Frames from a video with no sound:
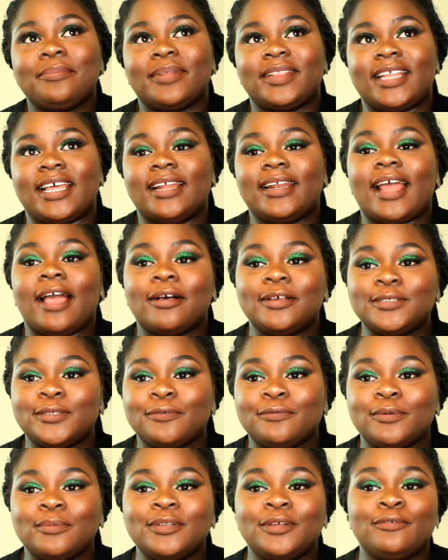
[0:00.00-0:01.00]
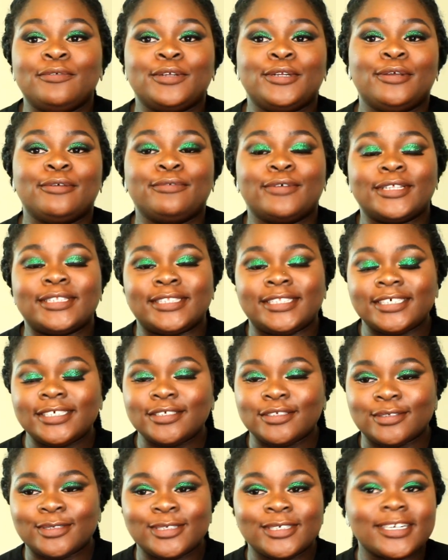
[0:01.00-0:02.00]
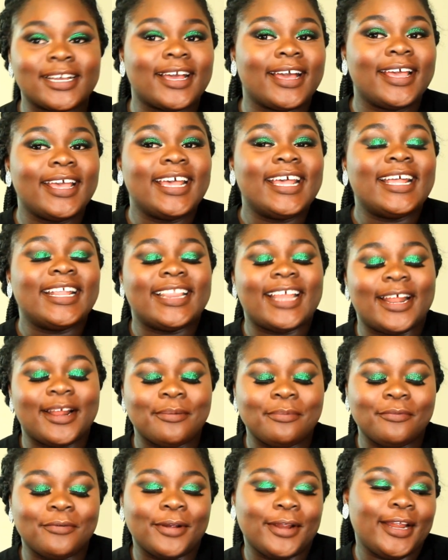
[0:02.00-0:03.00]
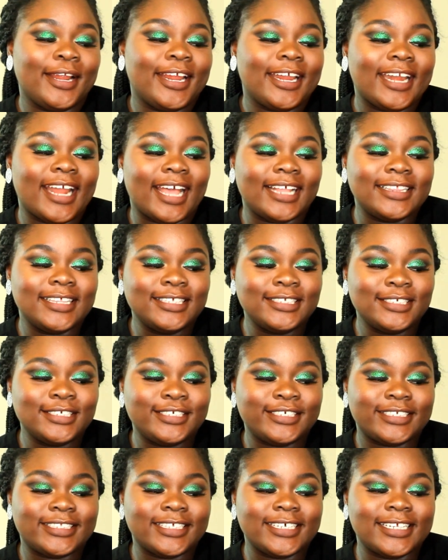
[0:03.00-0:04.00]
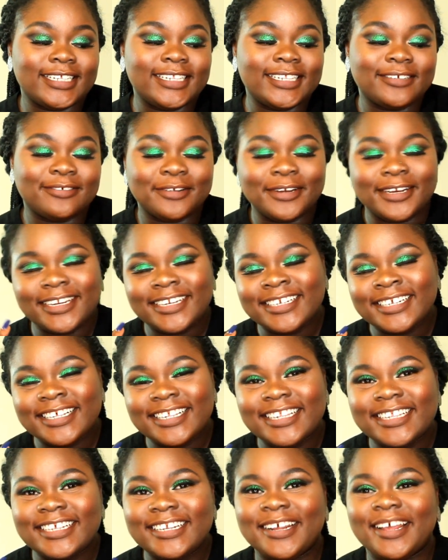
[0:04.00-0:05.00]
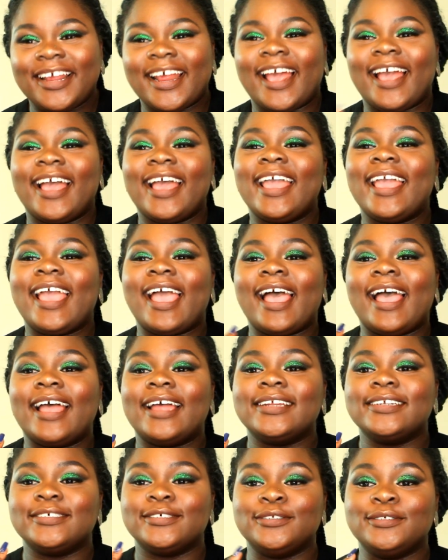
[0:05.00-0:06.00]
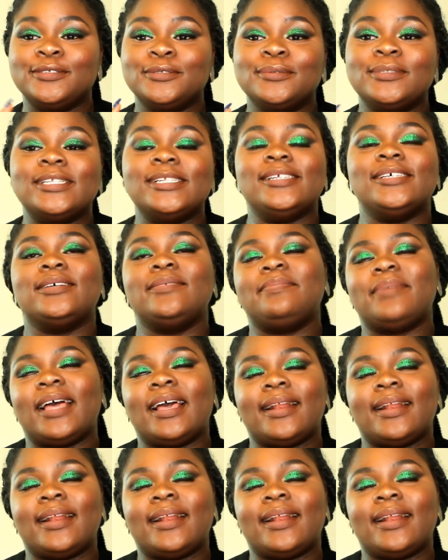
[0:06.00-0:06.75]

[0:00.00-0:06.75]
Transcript: but then I also filmed a video for this look that I'm wearing, and this is just a green glitter eye and a nude lip,